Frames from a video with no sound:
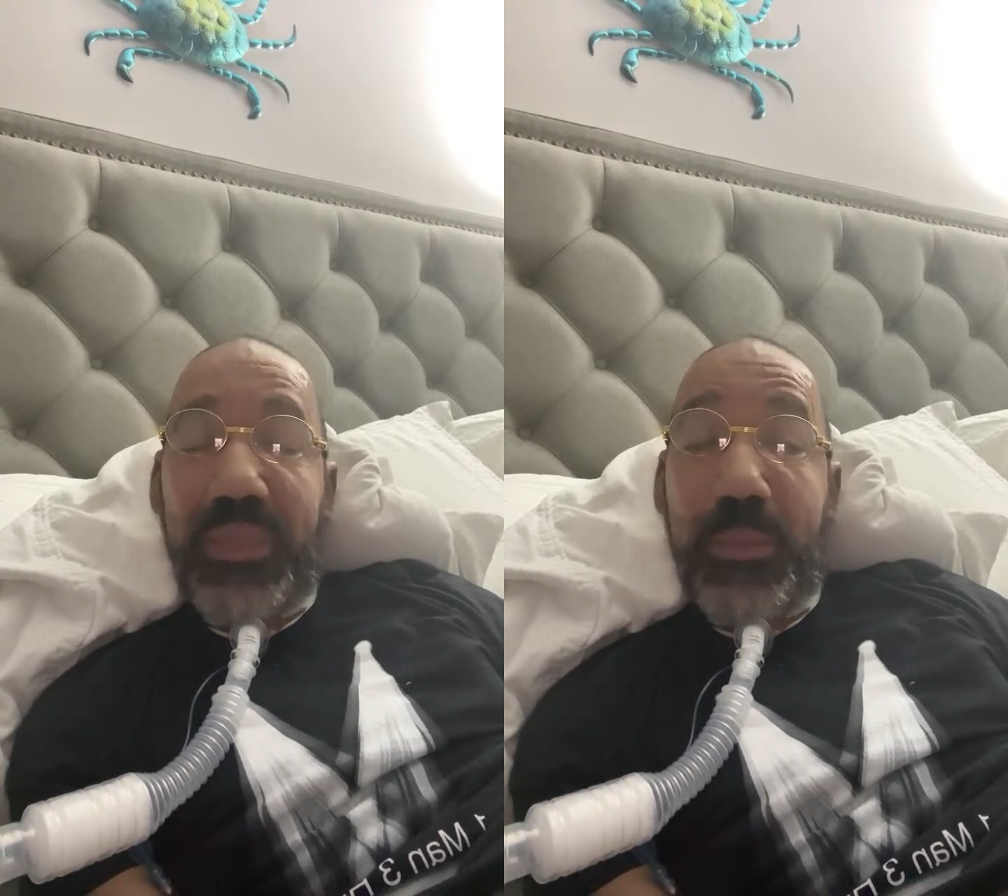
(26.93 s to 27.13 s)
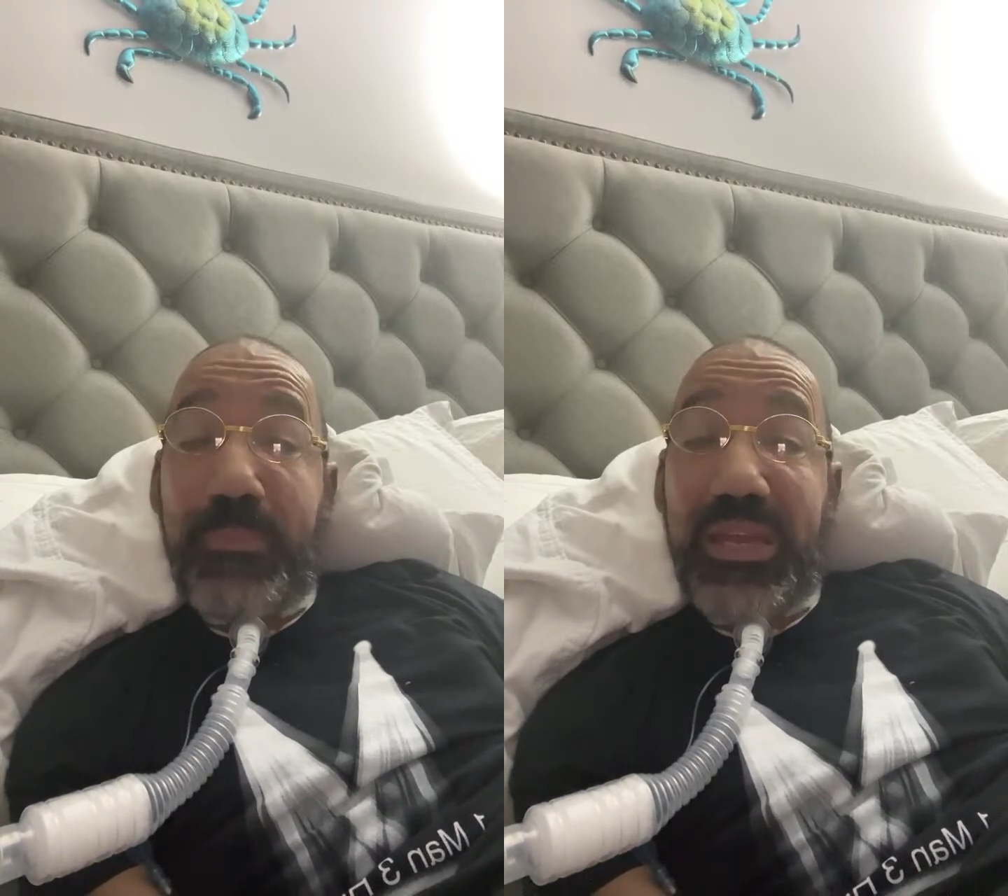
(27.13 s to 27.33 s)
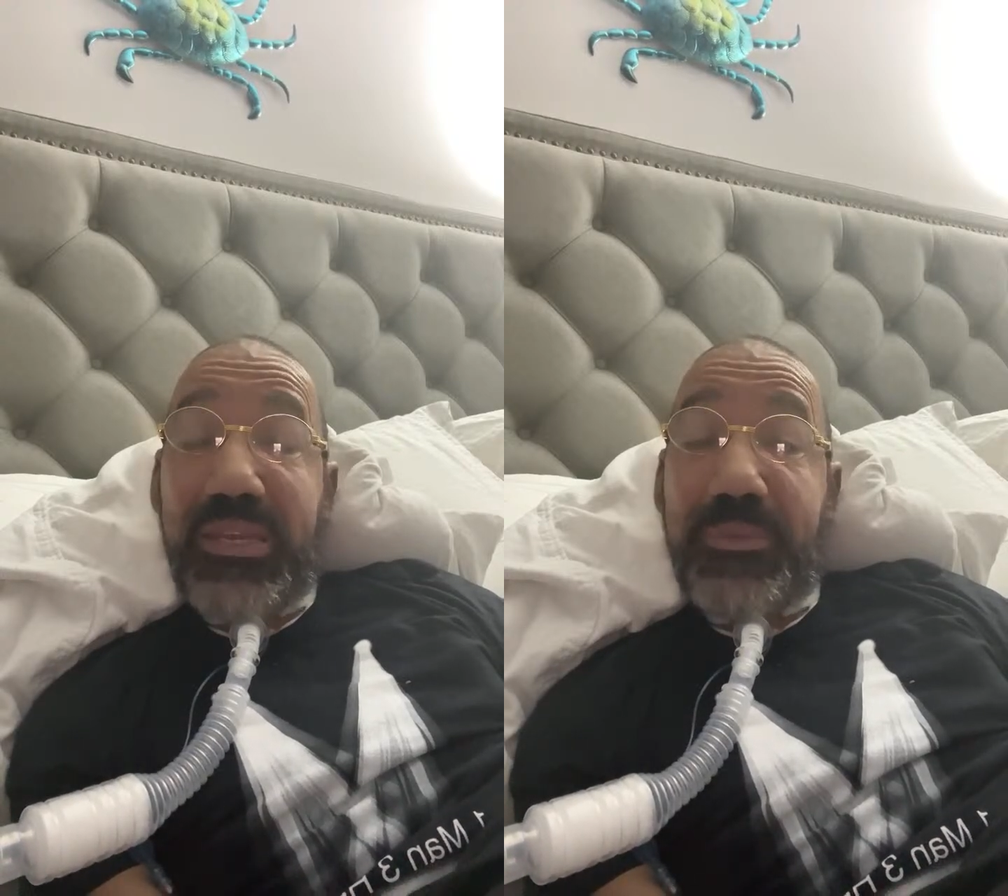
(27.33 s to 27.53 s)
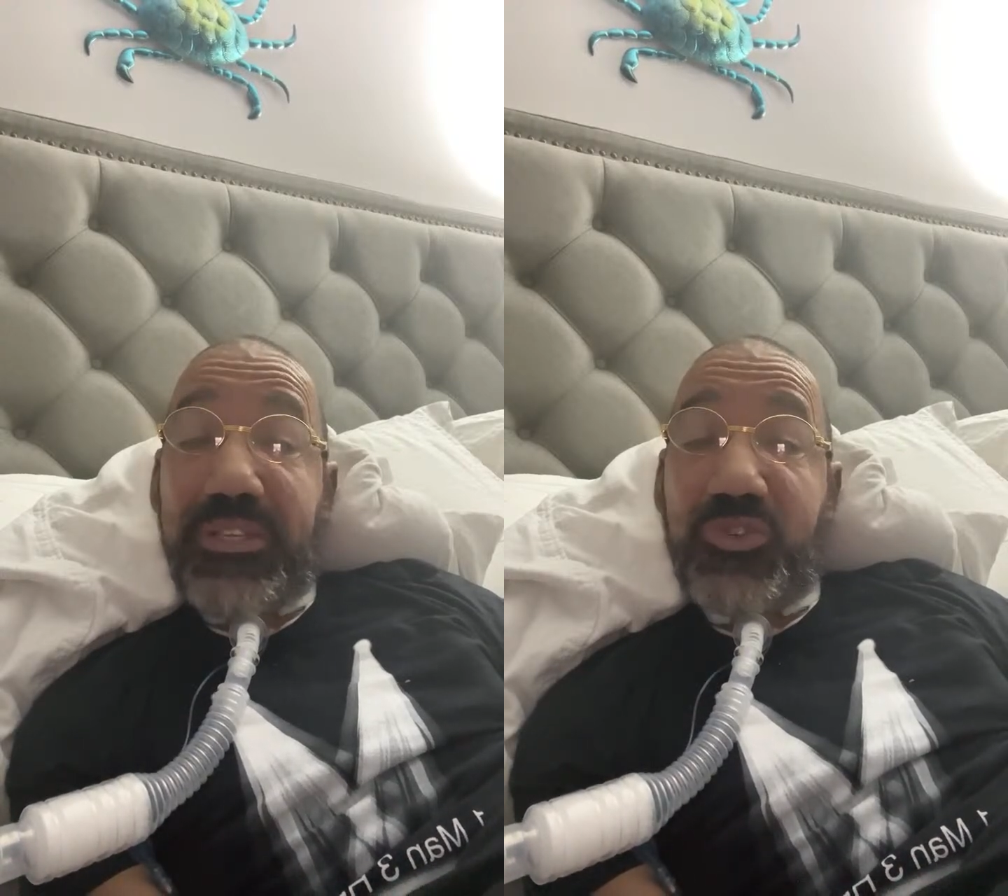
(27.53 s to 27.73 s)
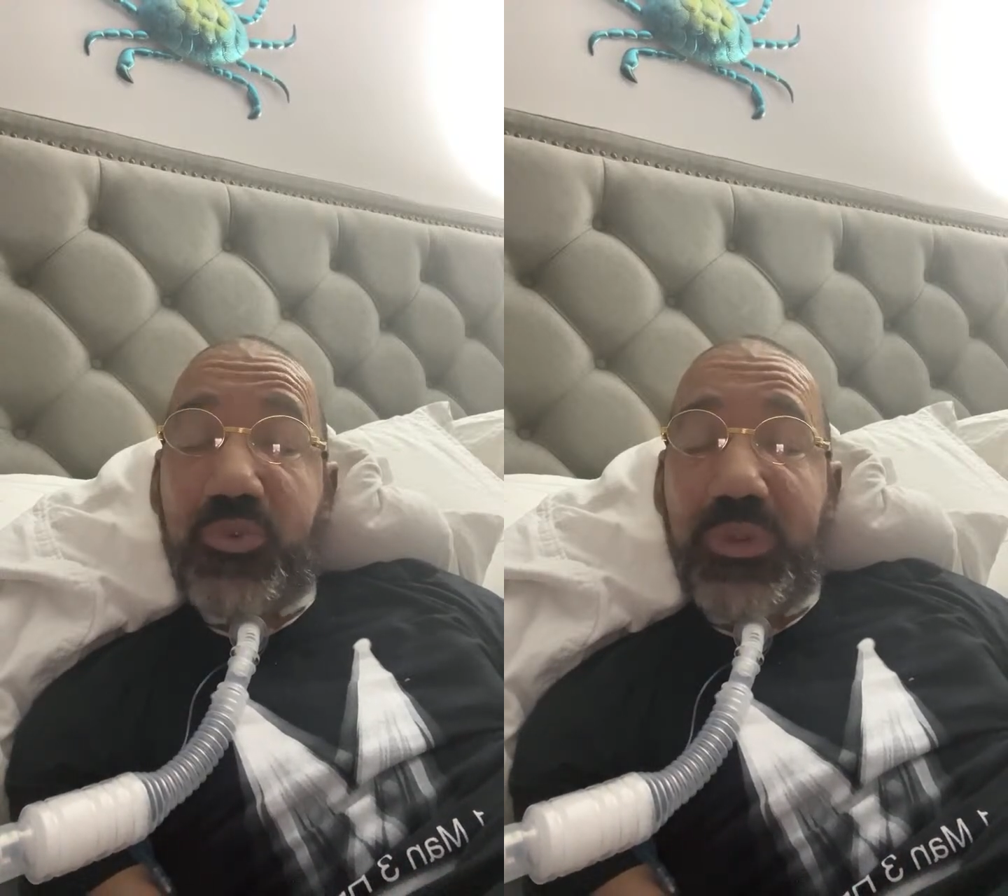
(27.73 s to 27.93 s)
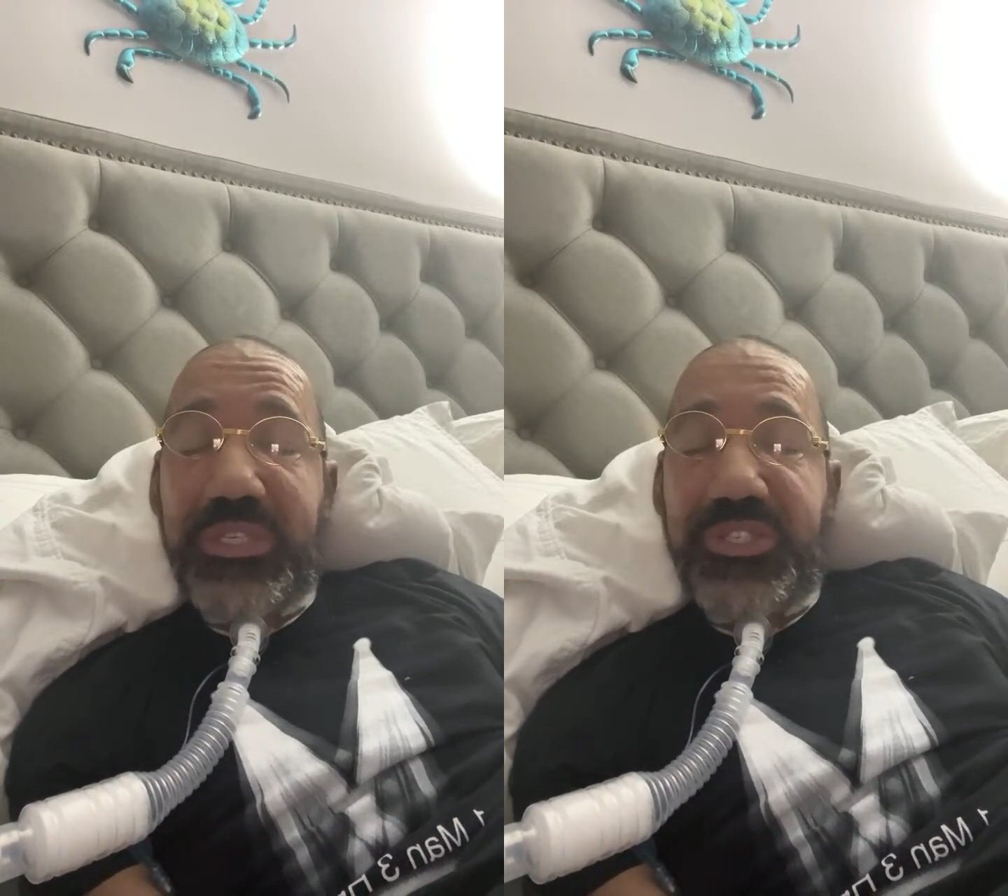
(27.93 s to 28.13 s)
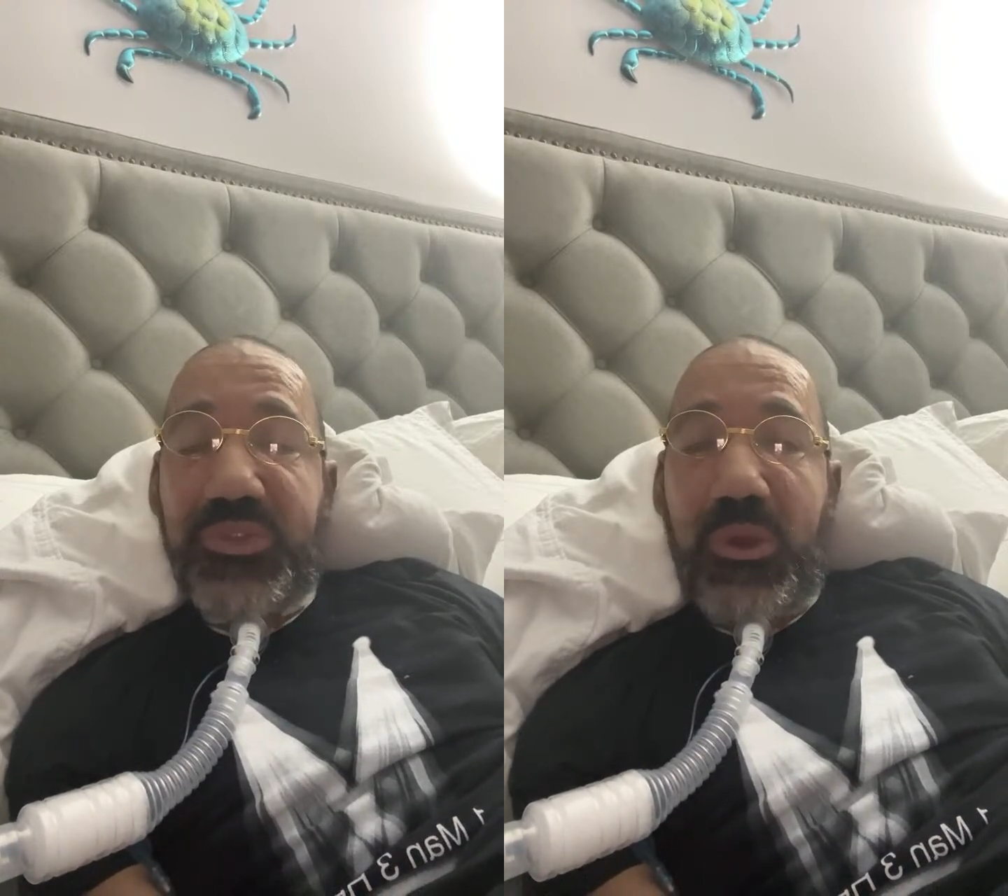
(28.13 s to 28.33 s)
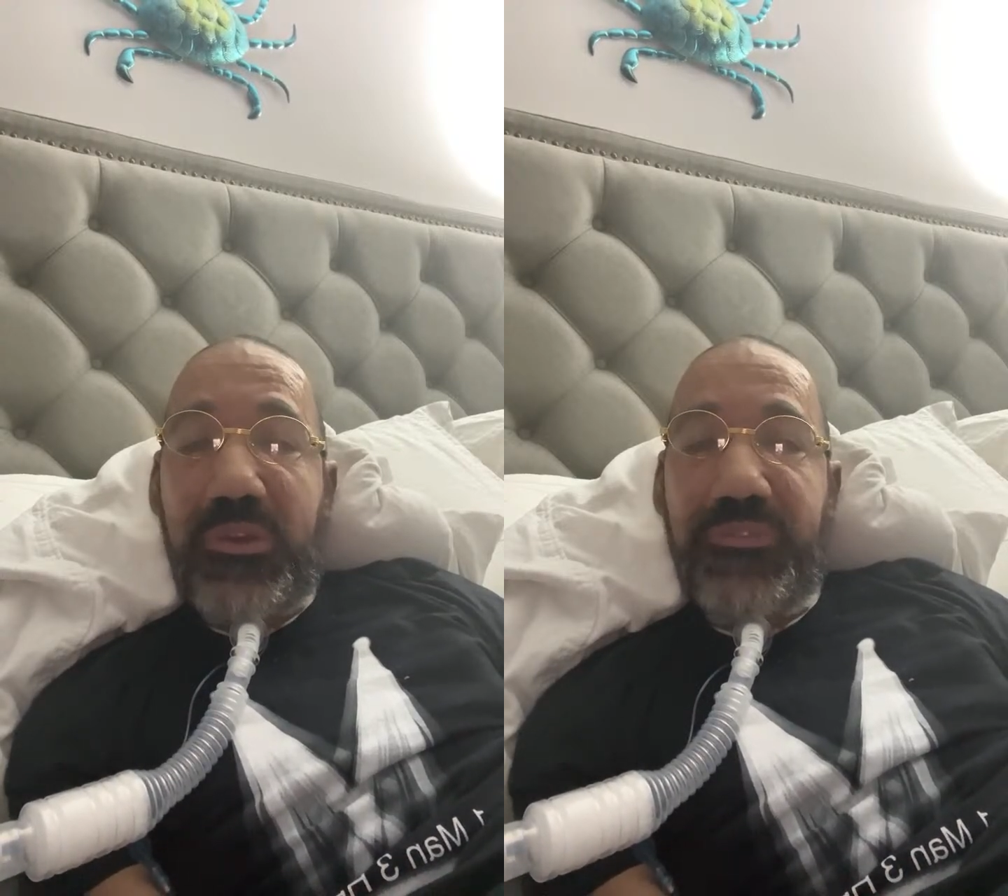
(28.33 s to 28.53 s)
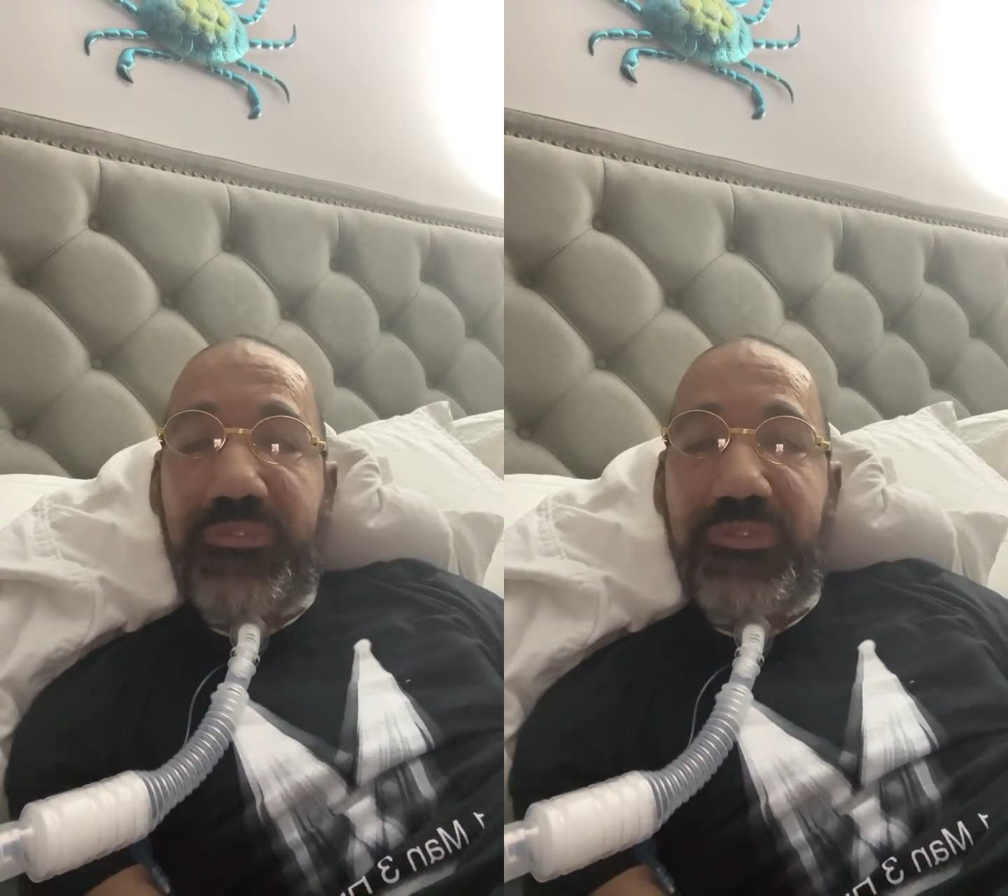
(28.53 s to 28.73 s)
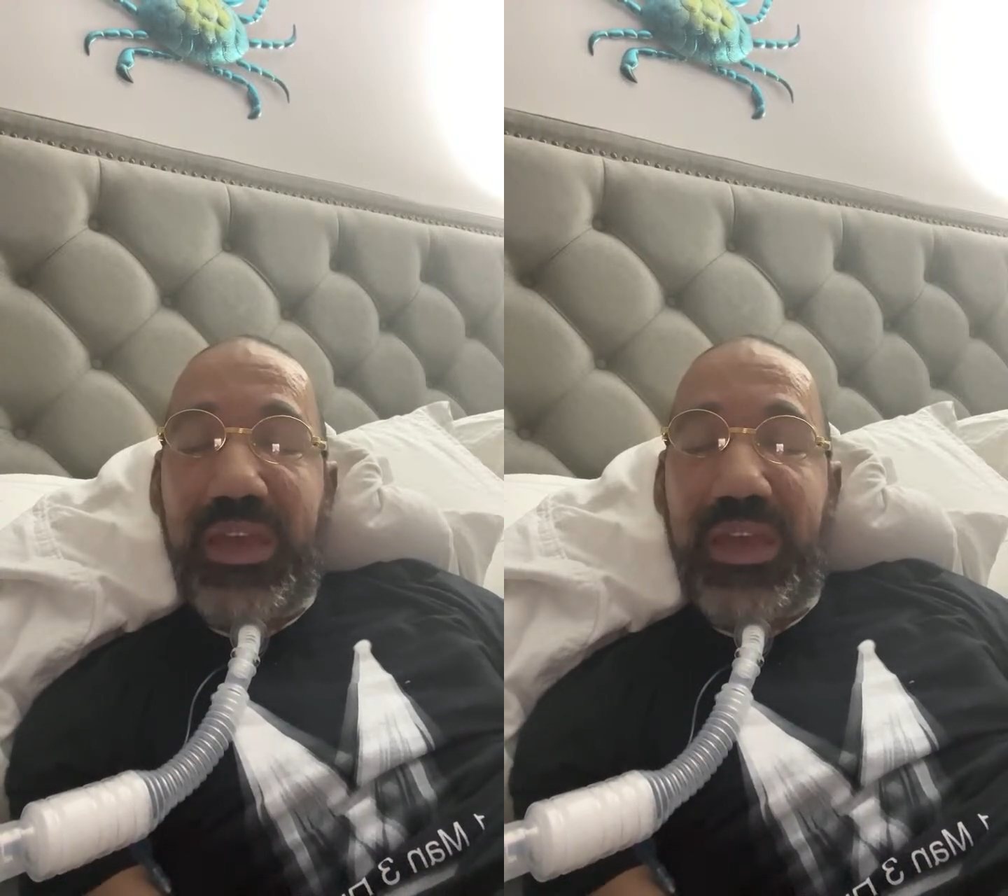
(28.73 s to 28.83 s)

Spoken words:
My name is Christoph.